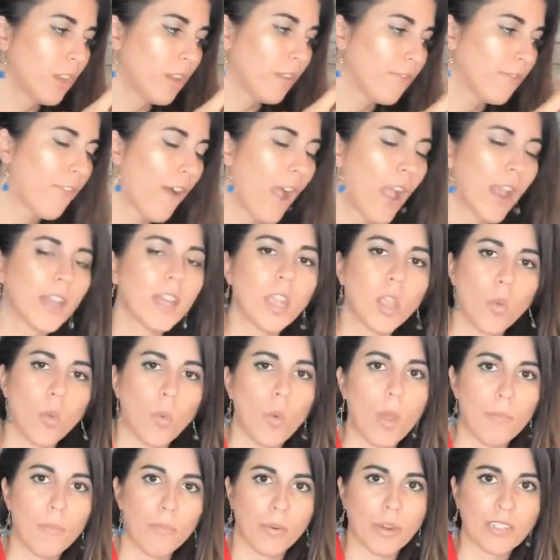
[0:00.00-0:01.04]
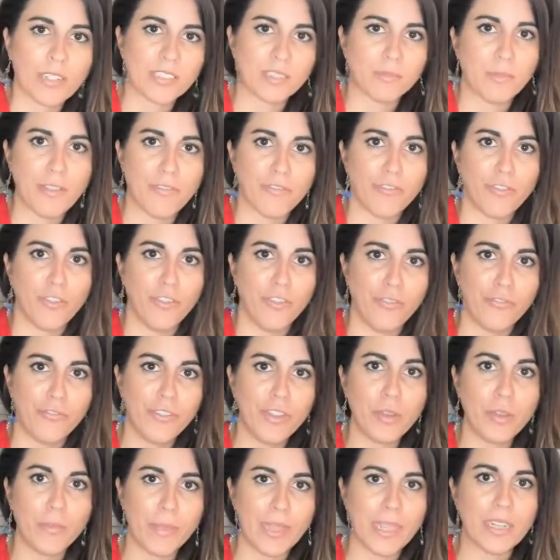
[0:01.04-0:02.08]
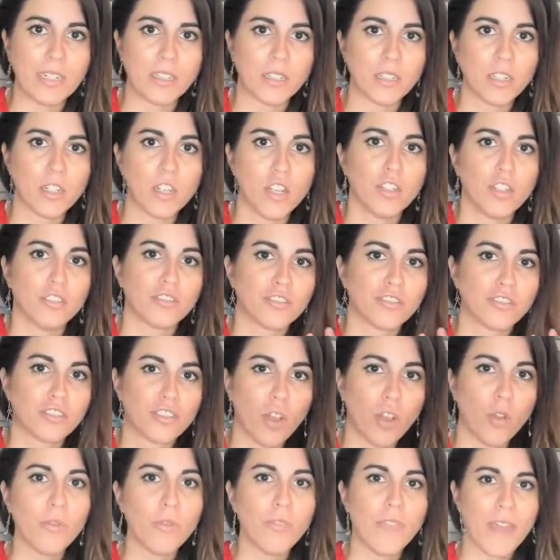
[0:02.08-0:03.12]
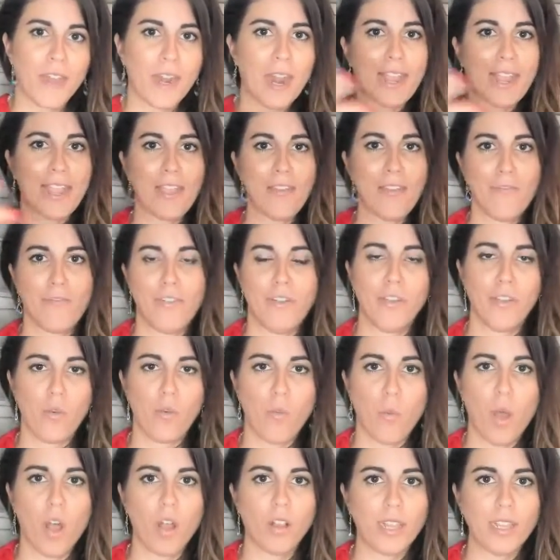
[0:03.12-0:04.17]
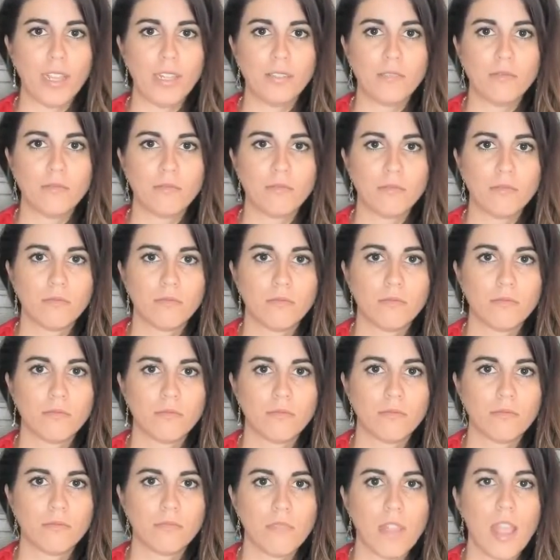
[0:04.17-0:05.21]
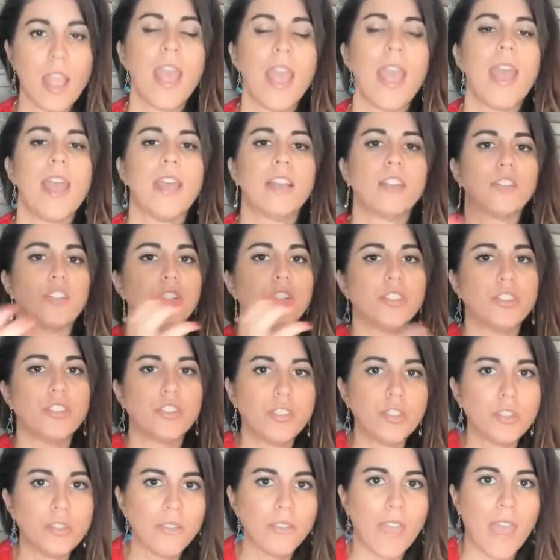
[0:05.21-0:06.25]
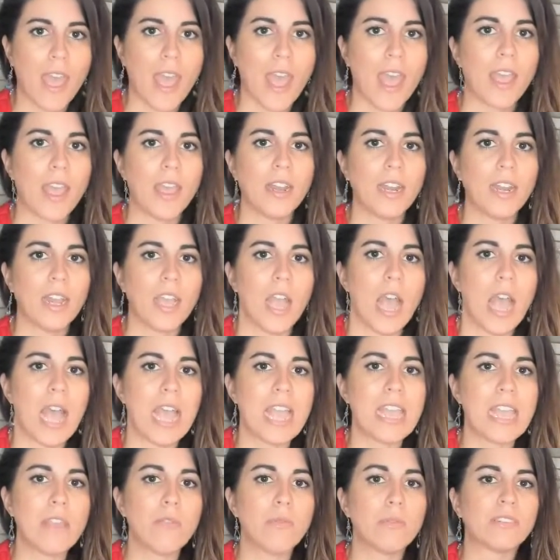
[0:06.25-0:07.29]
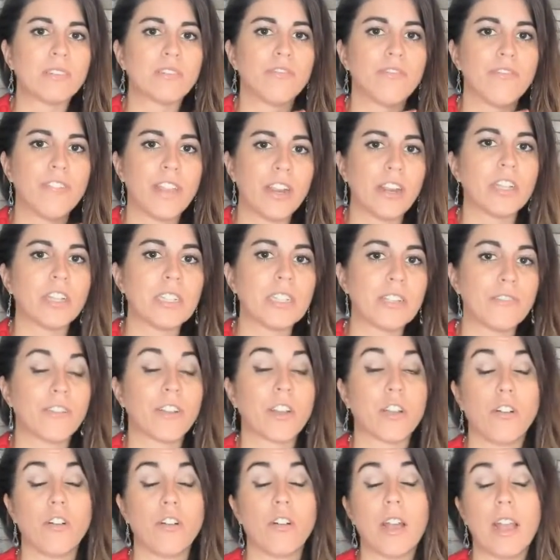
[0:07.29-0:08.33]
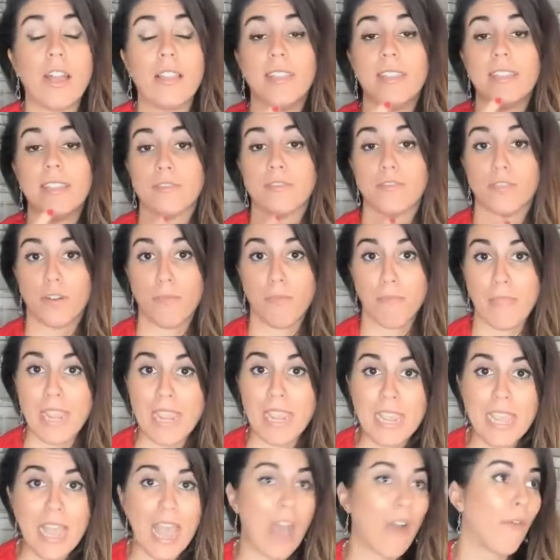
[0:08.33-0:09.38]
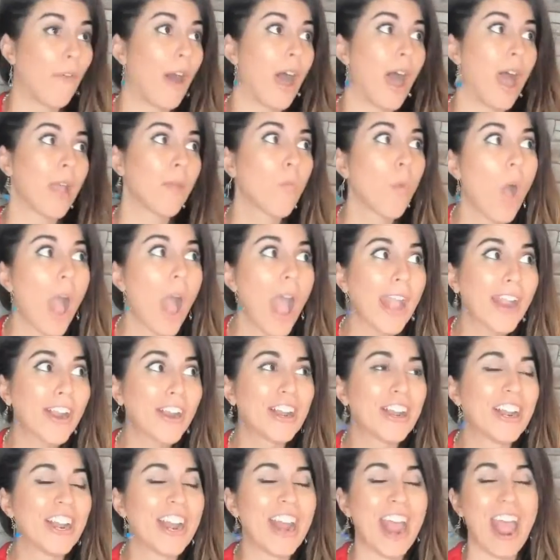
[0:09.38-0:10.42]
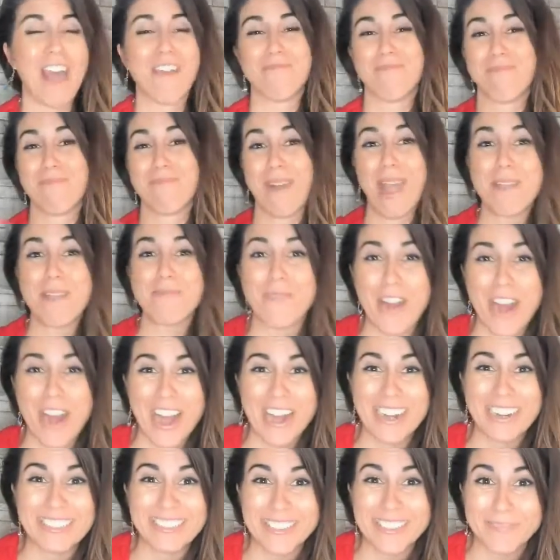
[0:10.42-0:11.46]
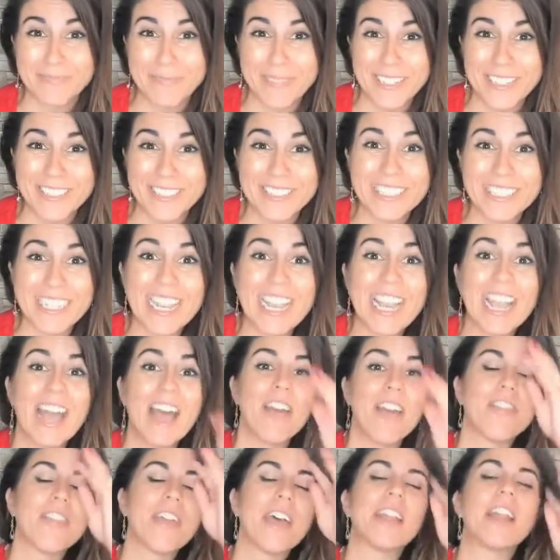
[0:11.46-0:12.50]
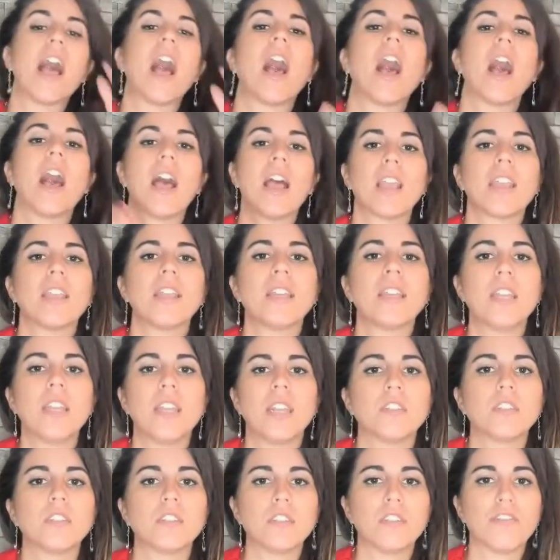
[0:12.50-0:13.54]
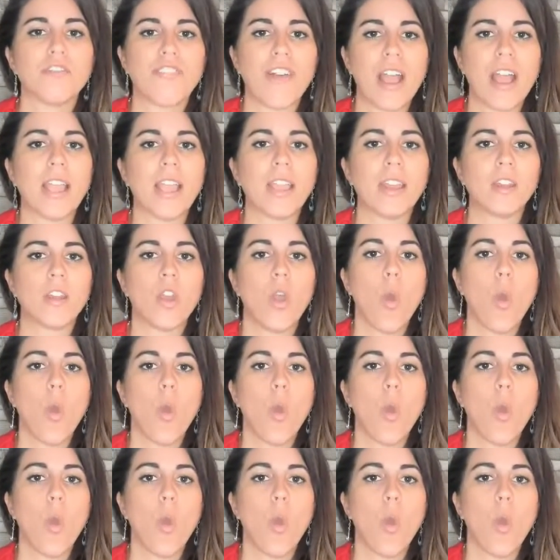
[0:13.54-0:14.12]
finding what brings me fulfillment so that I can fill the wallet. And to do that, it was very difficult, at least for me, how I'm wired, how my brain is built, that I needed to find